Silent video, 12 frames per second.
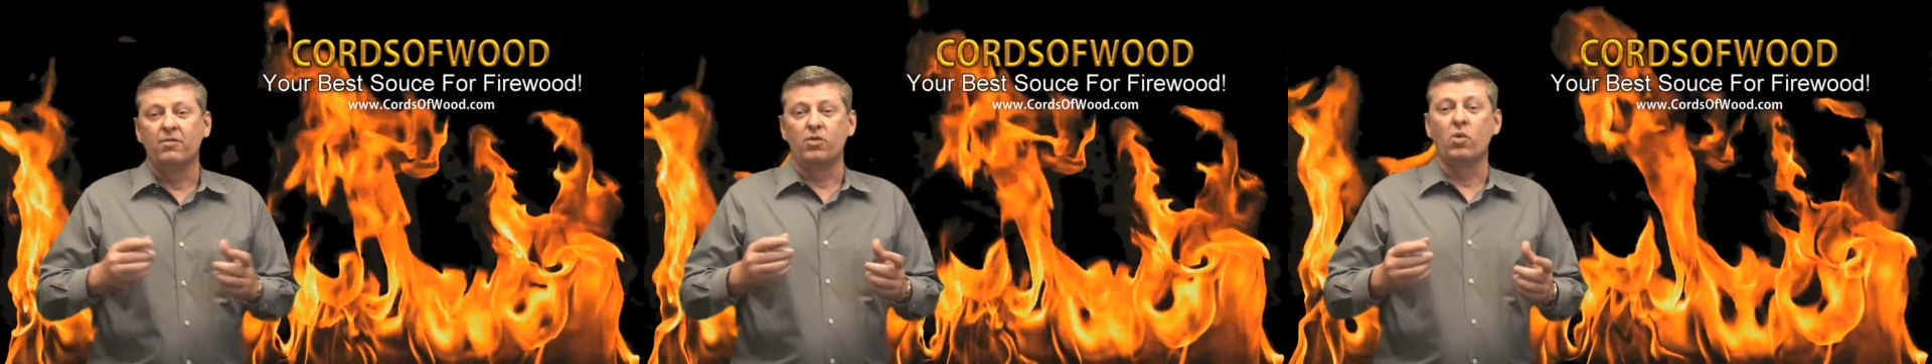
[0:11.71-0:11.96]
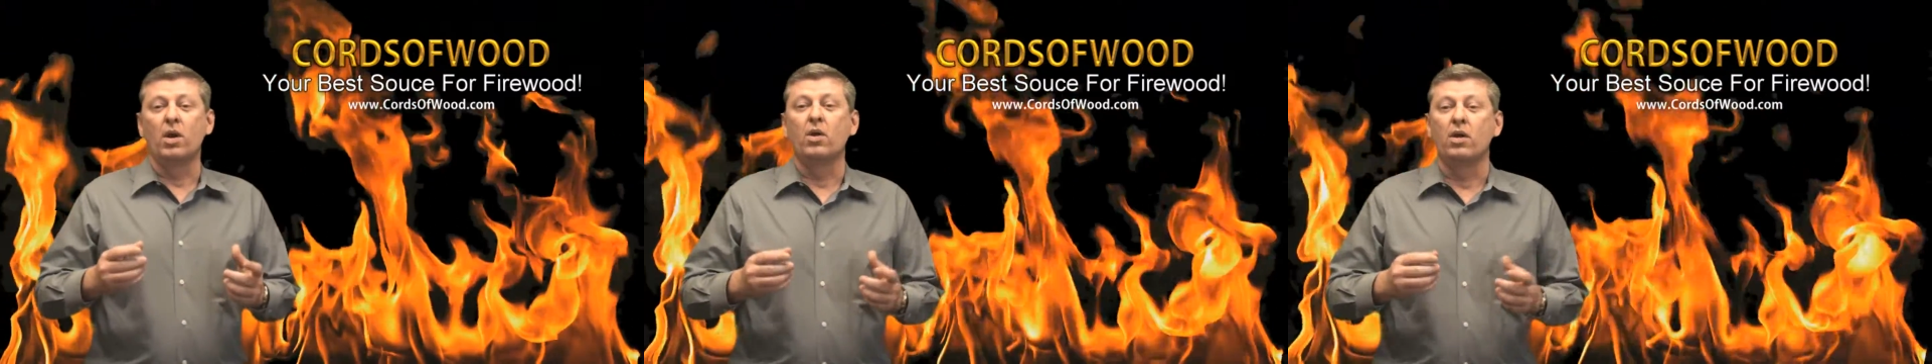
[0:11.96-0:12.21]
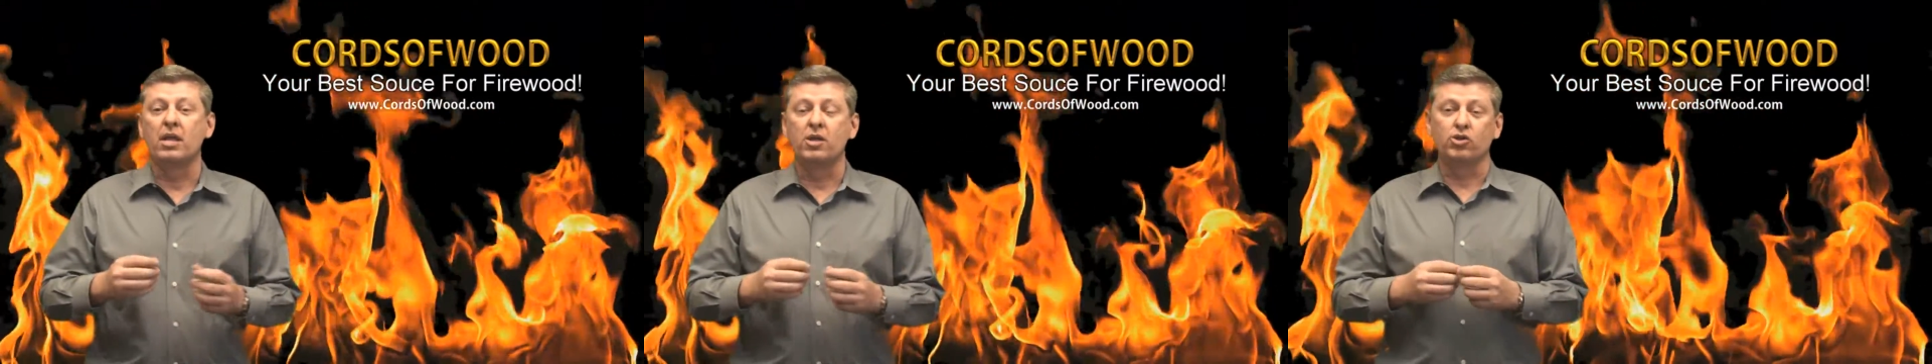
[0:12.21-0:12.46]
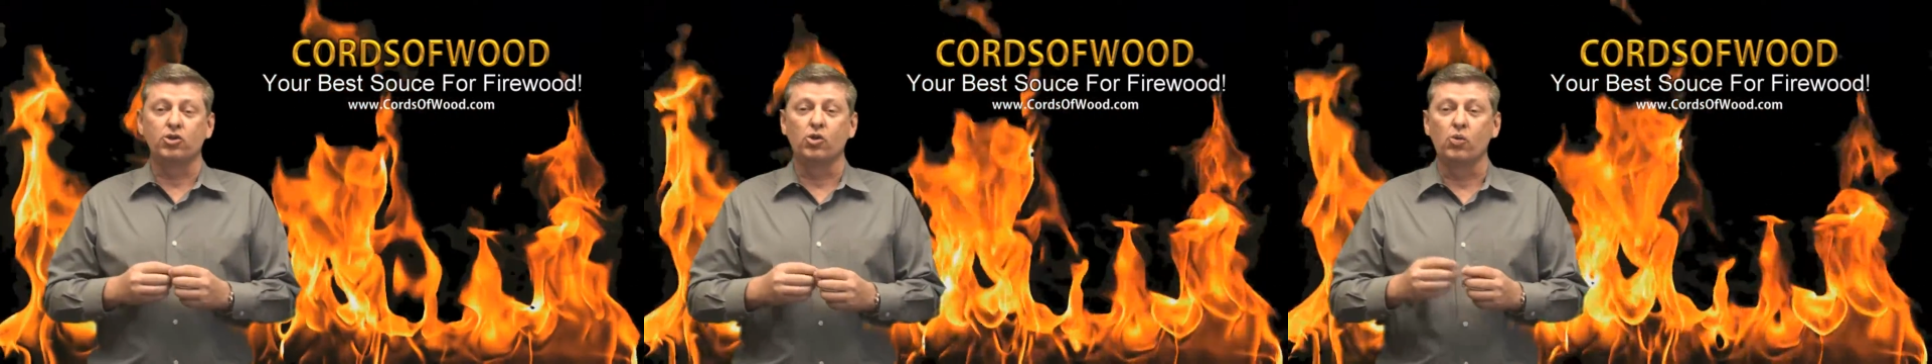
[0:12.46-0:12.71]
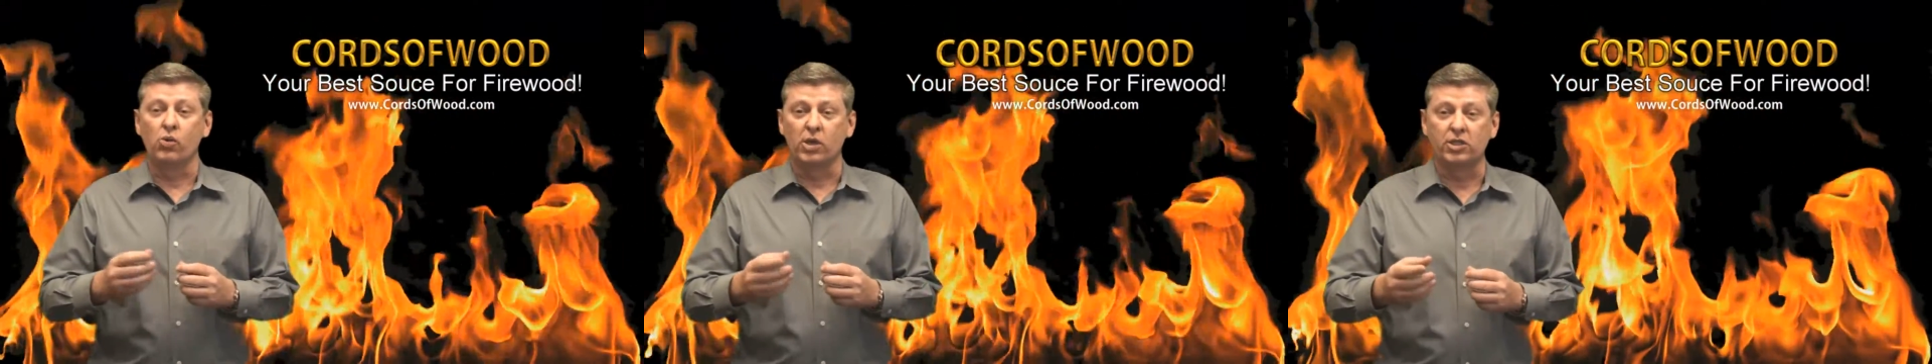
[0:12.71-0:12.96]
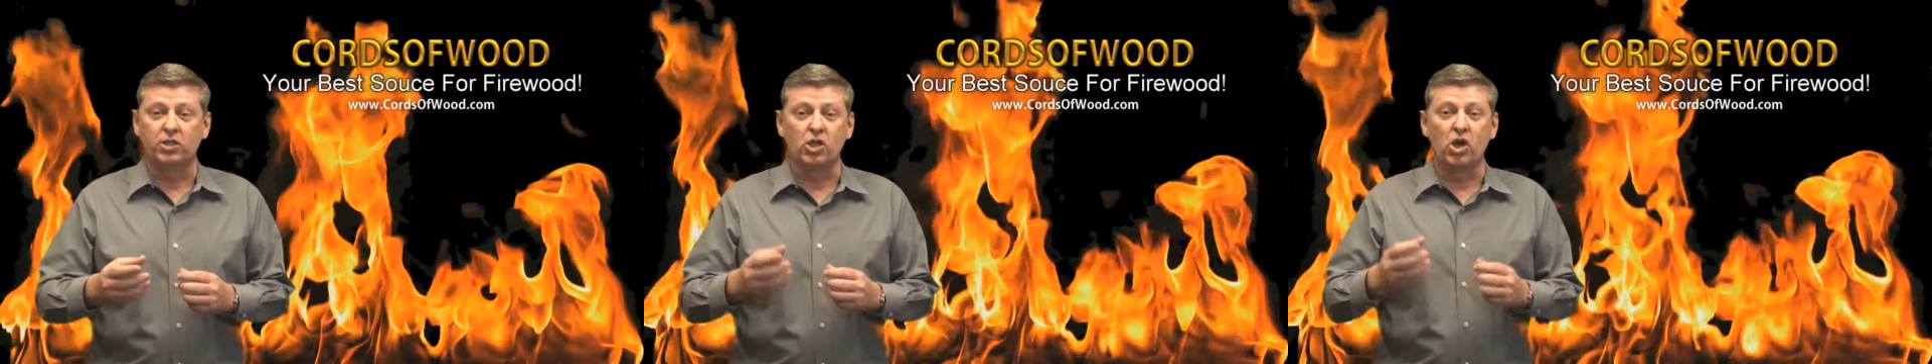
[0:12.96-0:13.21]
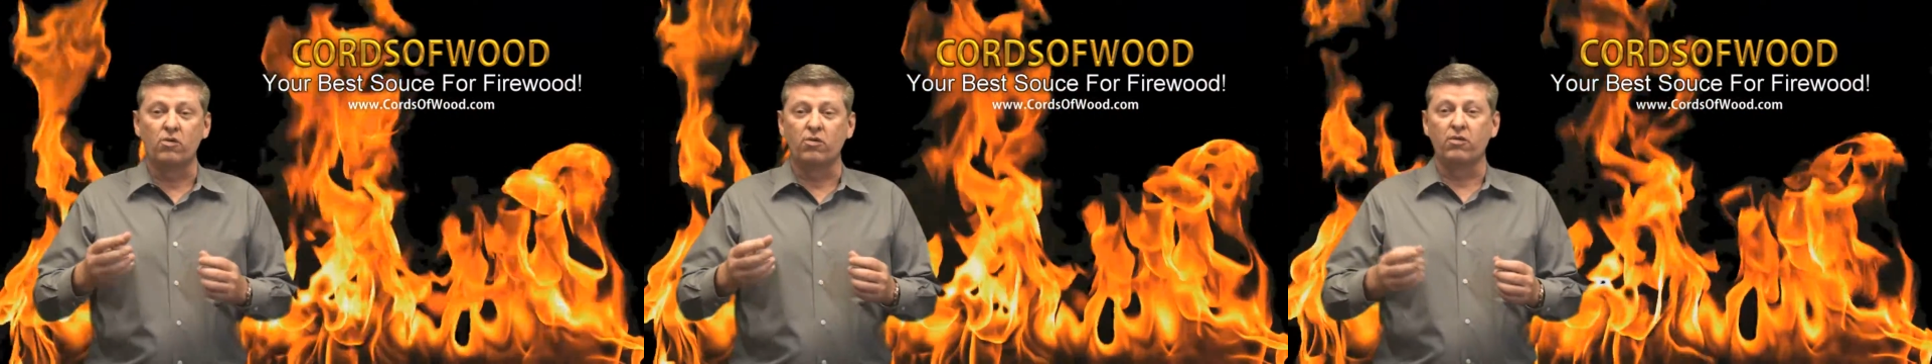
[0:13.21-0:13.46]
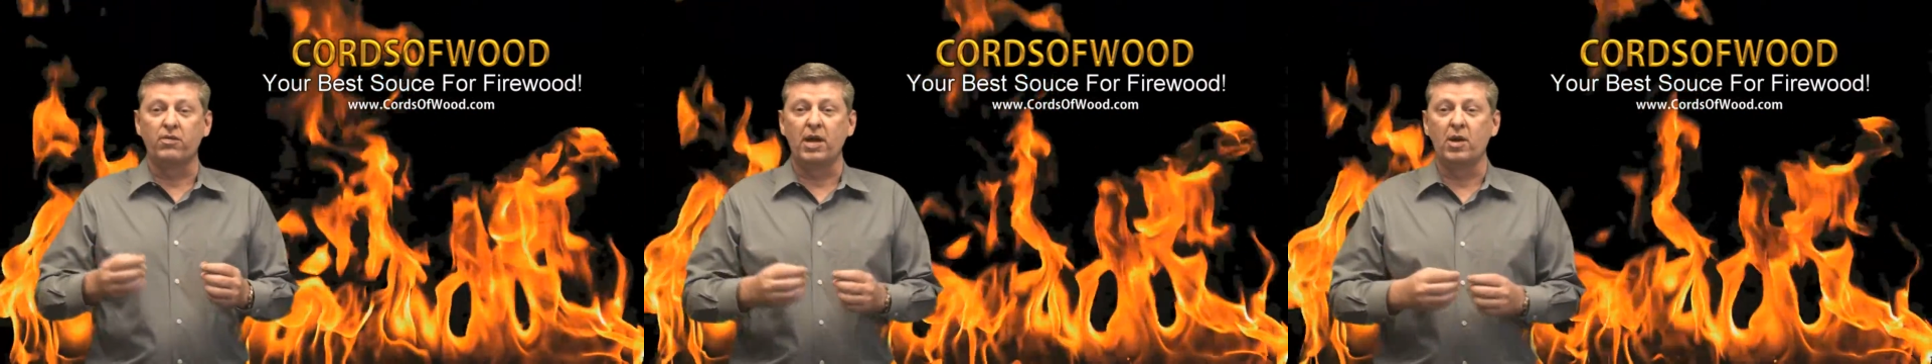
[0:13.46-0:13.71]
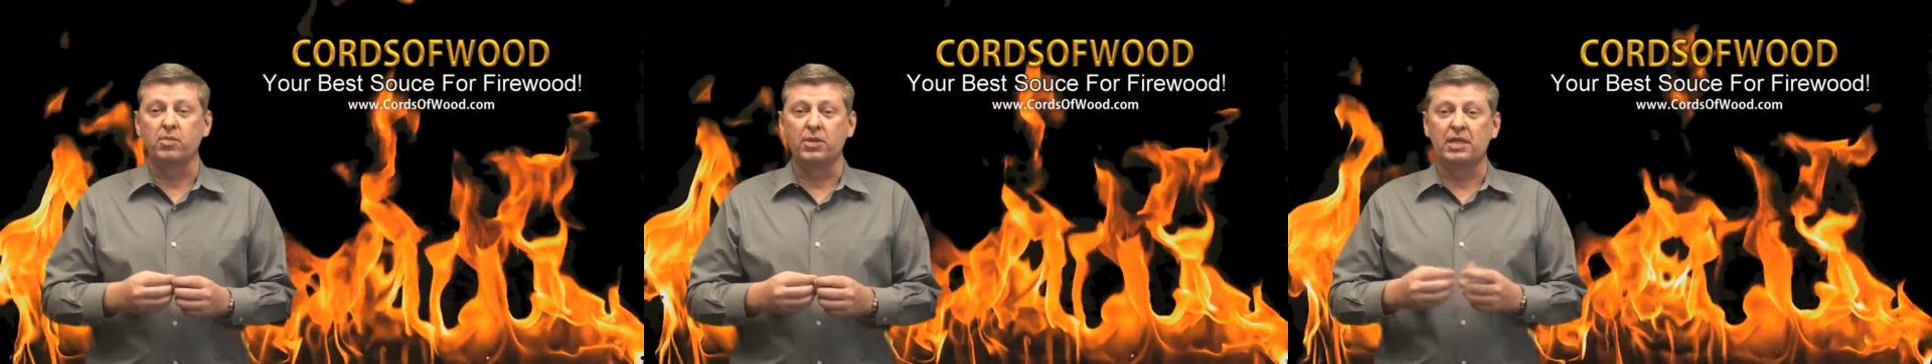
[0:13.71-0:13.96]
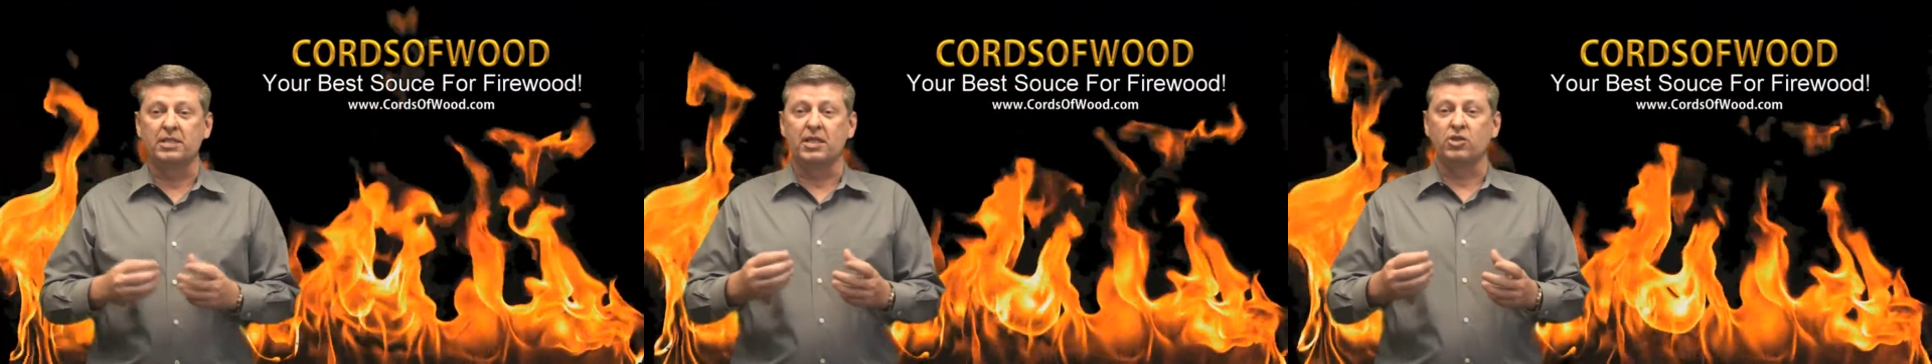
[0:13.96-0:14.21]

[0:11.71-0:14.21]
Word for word: If you want to heat your wood stove or fireplace,